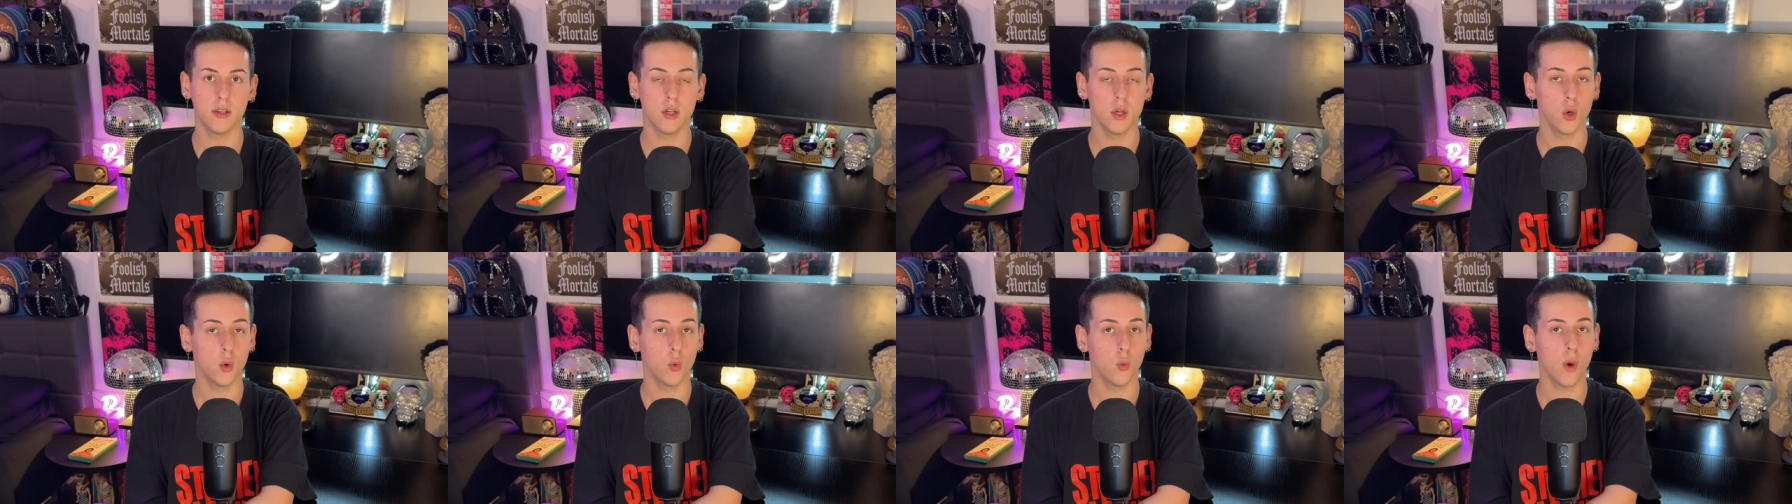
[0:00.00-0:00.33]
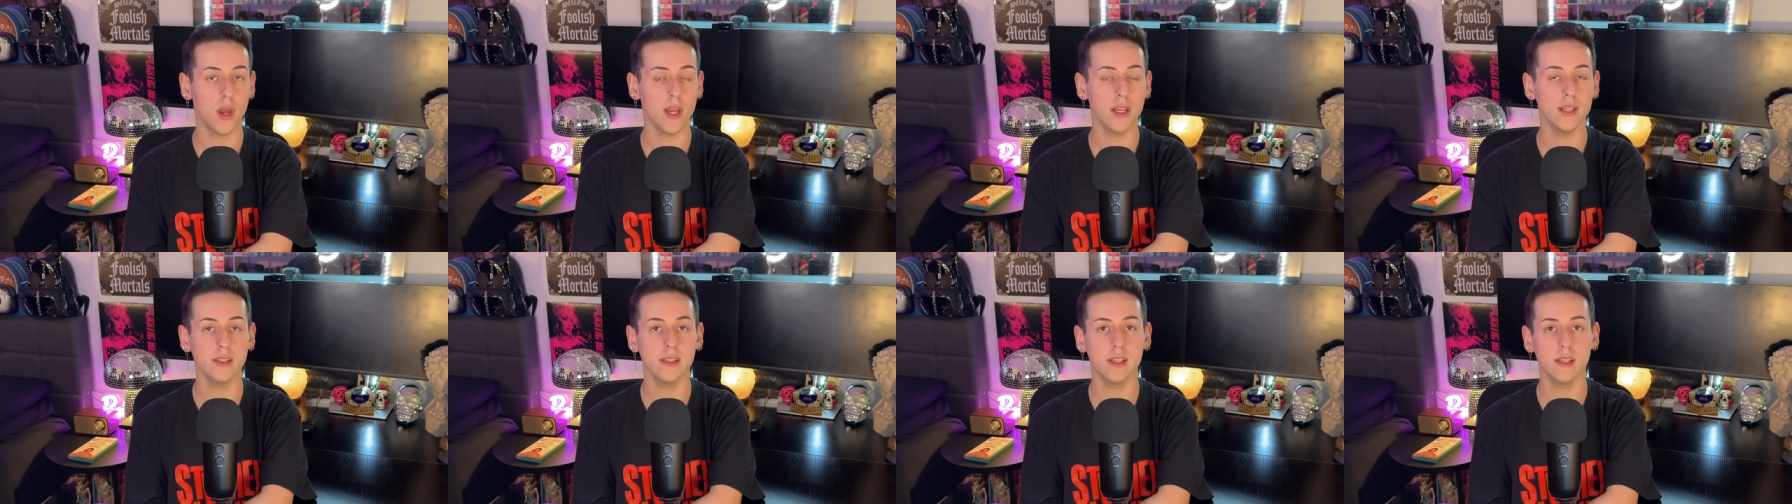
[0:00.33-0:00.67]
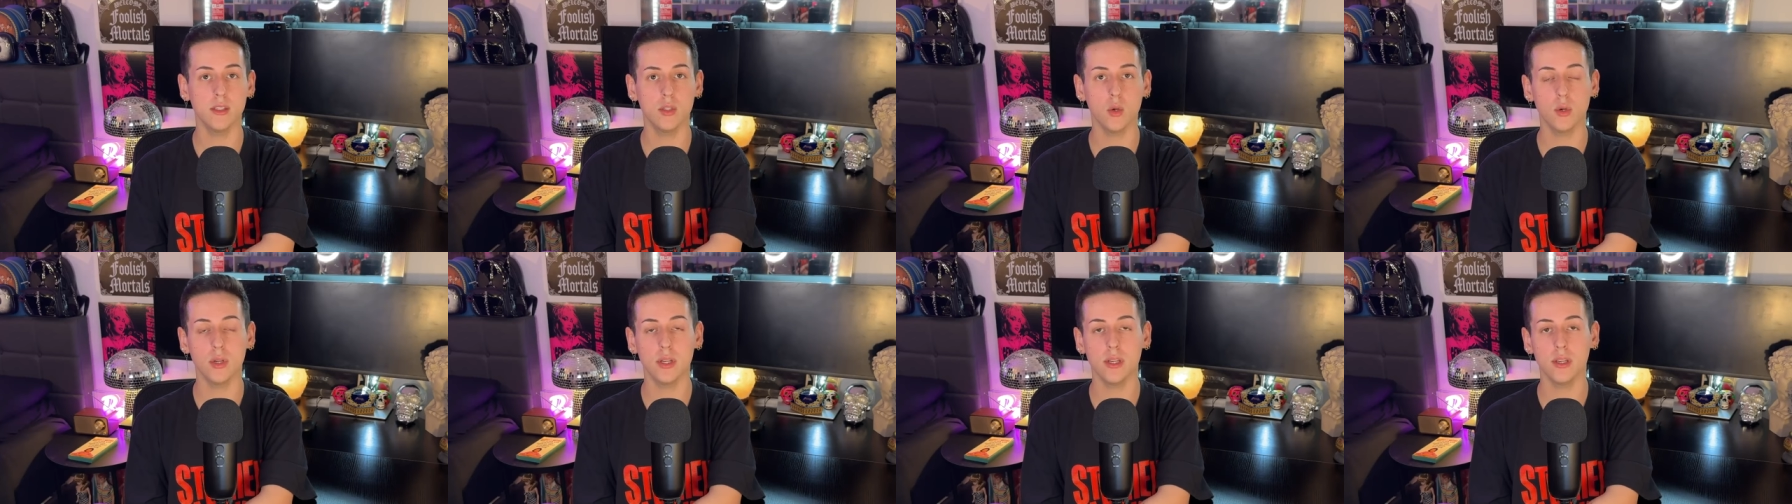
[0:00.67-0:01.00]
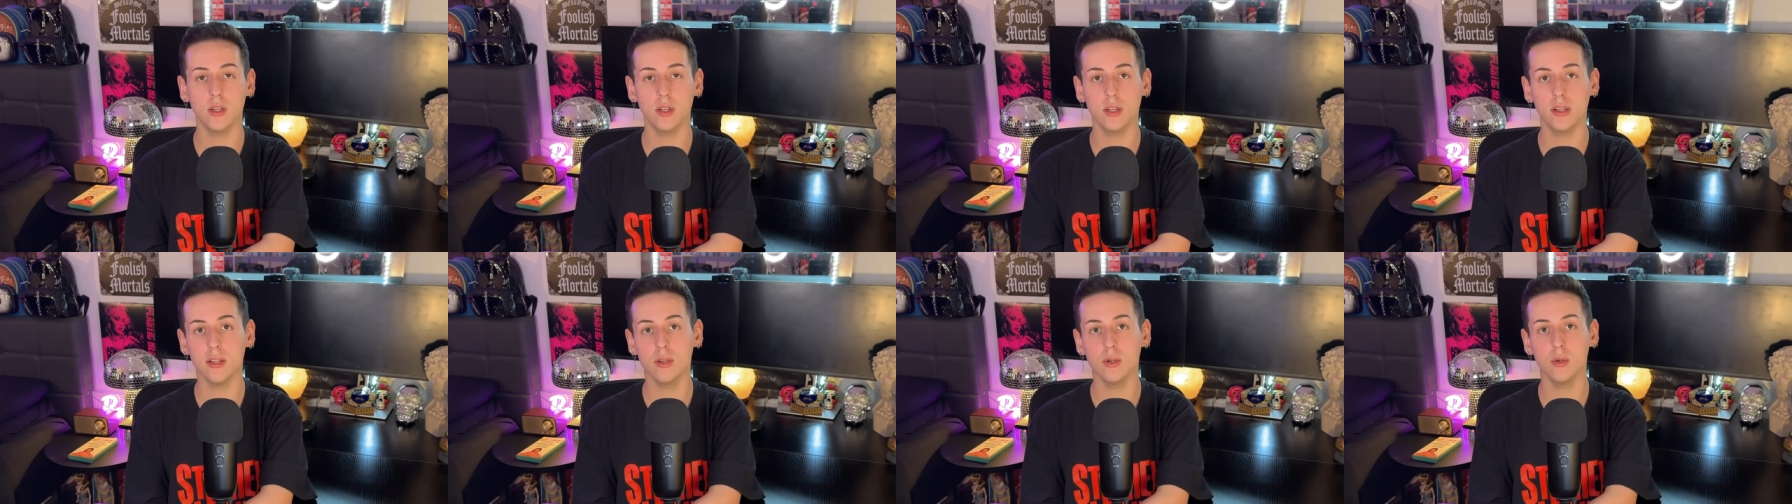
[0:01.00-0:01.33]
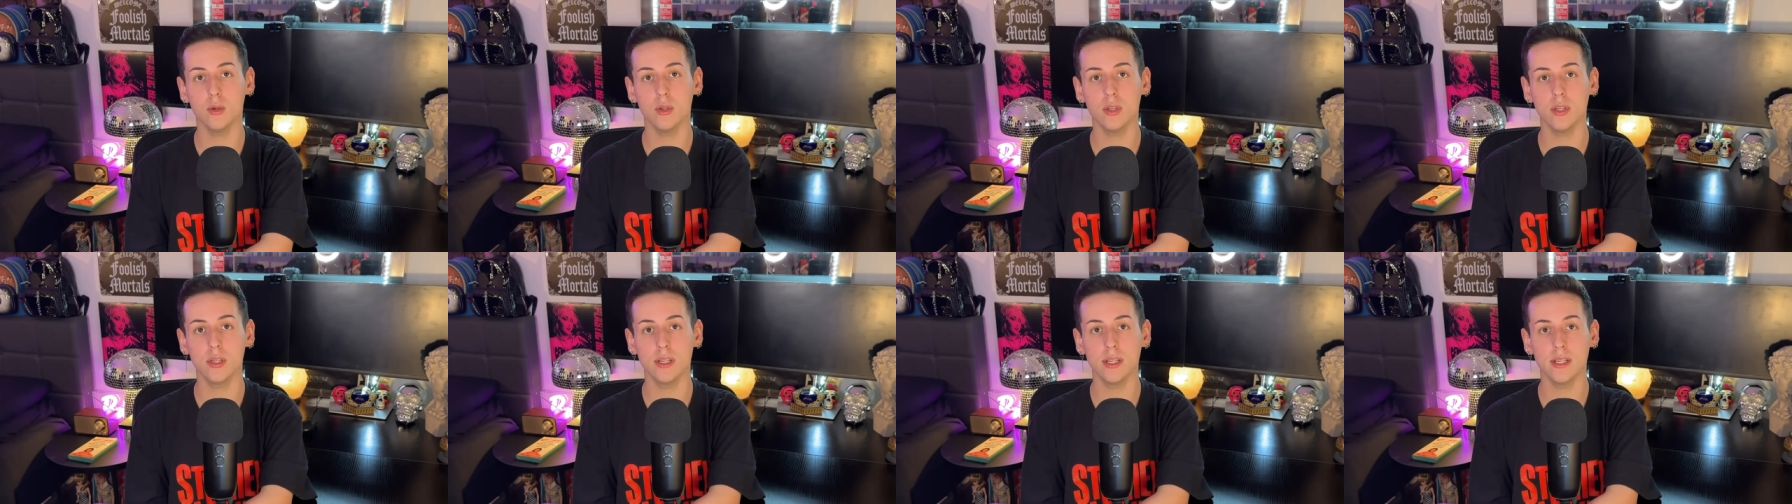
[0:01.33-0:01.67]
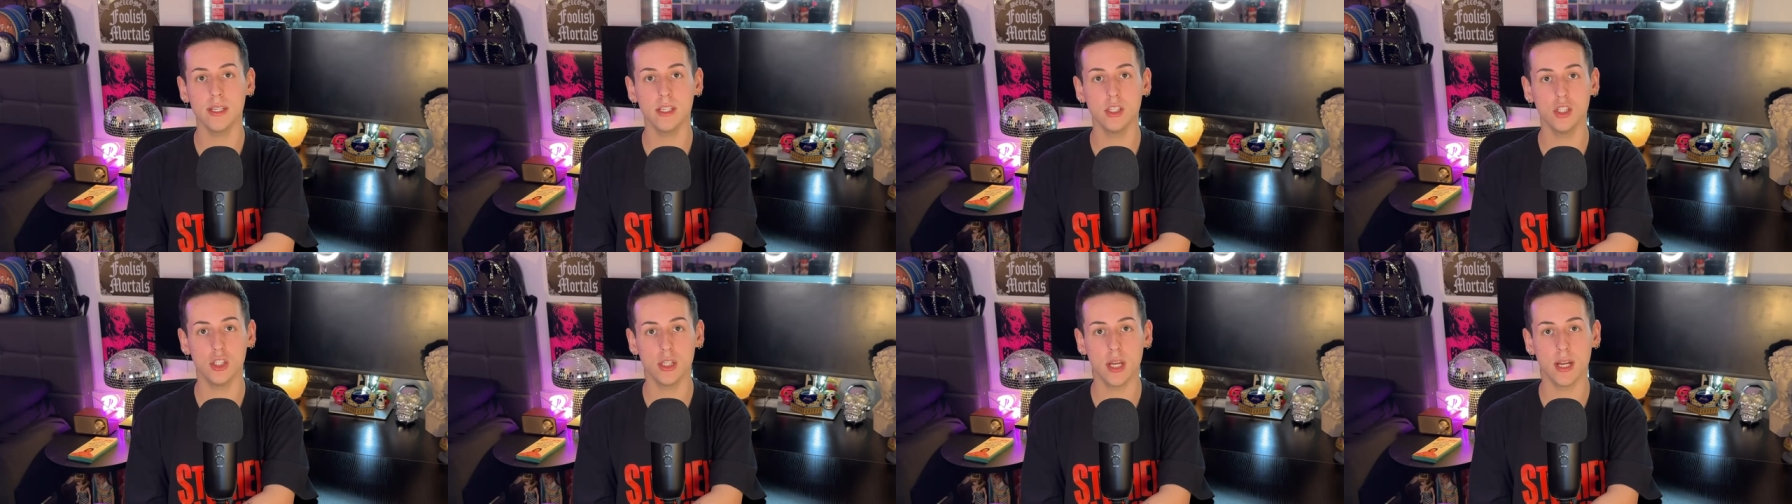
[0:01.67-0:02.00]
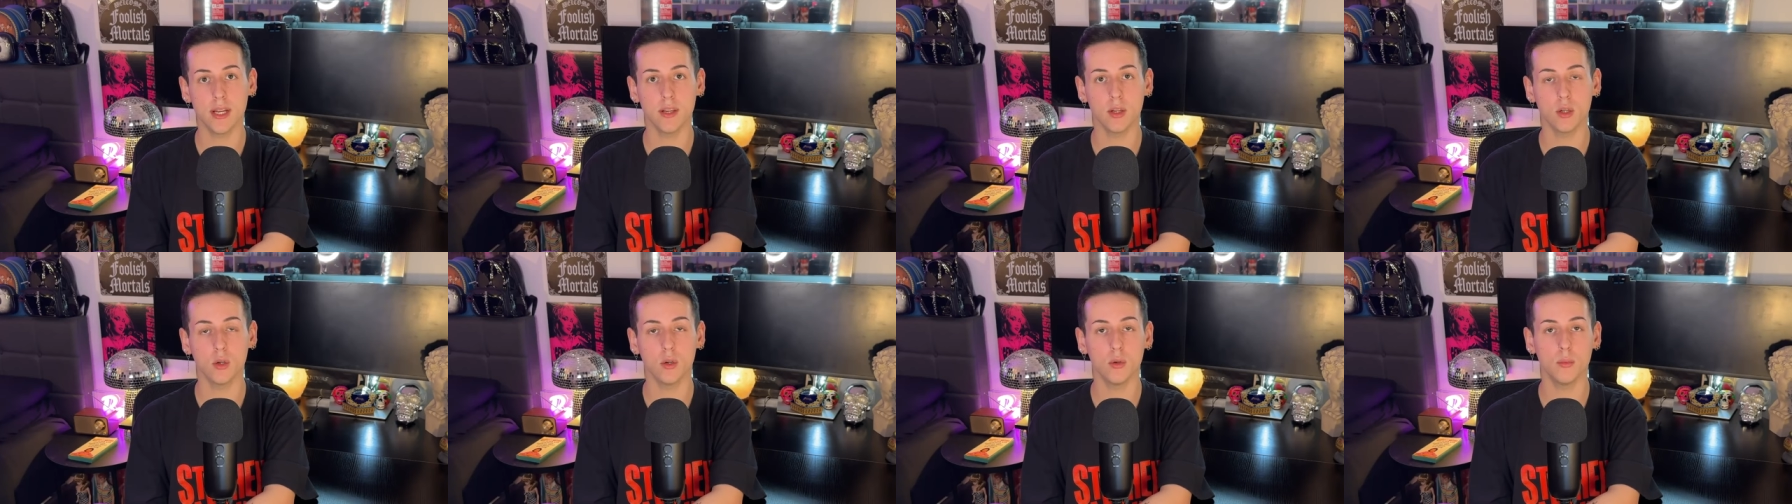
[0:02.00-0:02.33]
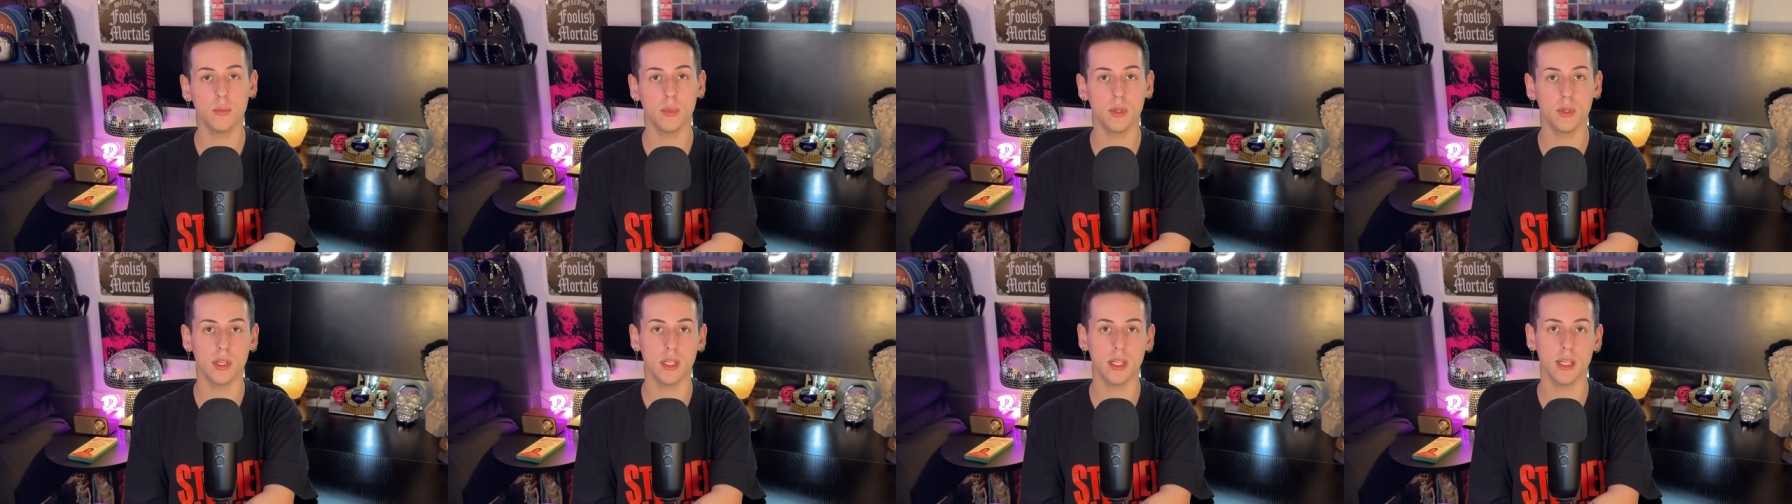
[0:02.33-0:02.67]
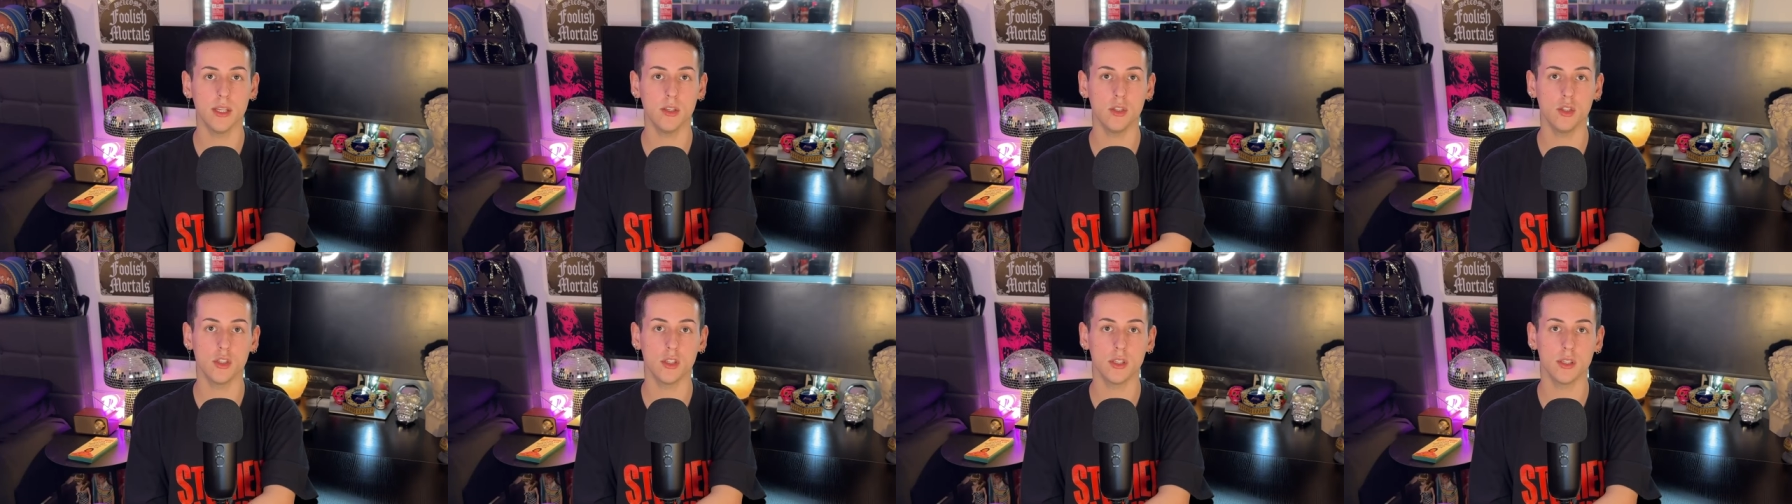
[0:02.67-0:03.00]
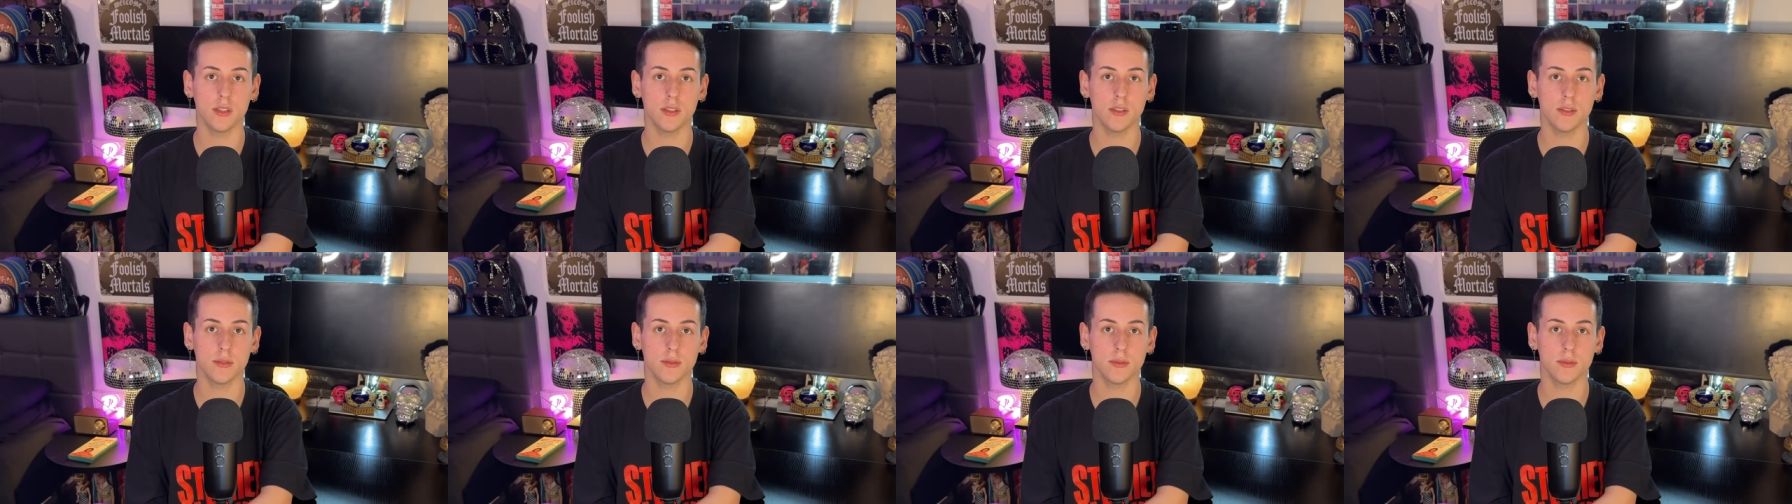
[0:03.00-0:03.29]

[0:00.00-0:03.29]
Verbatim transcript: ways that don't include genital mutilation.